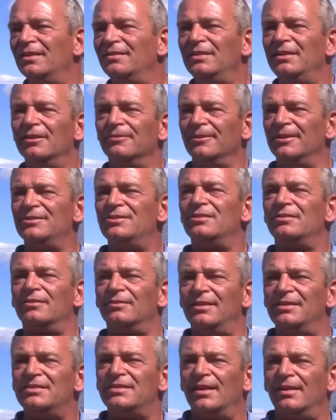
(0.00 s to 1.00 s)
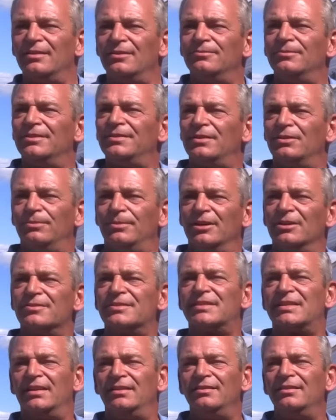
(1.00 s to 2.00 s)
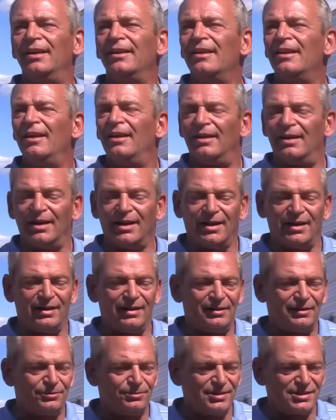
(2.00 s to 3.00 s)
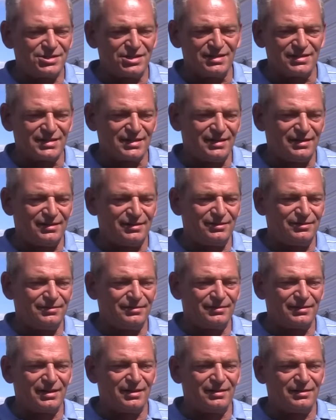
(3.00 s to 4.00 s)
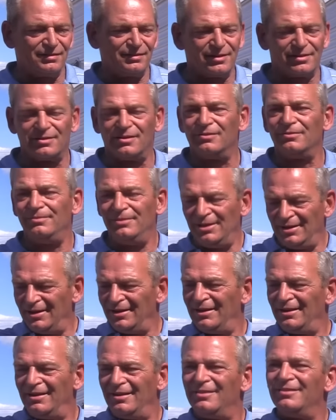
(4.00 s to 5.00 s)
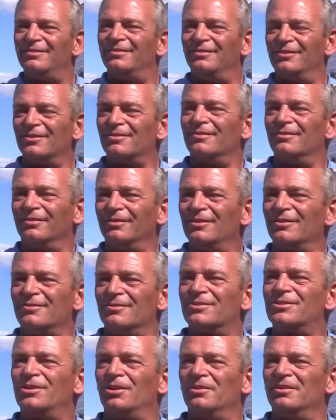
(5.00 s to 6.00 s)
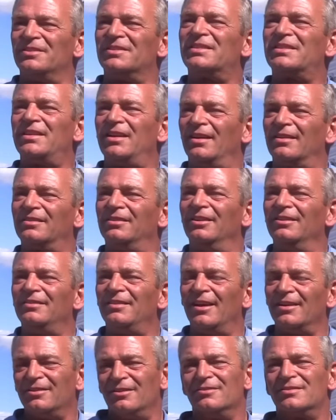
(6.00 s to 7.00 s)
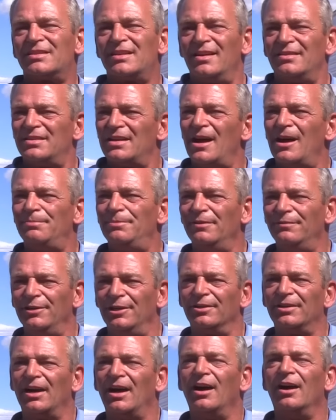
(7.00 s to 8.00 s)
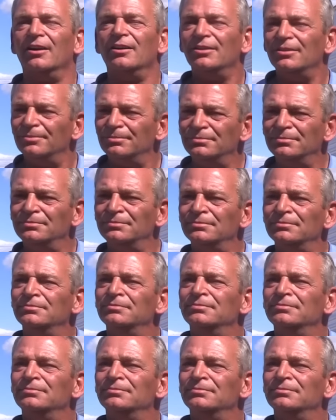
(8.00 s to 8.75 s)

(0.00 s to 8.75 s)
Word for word: than the original antenna with the Wilson, uh, which is a, a little, little, little short stick that goes on top of your car. Mm-hmm.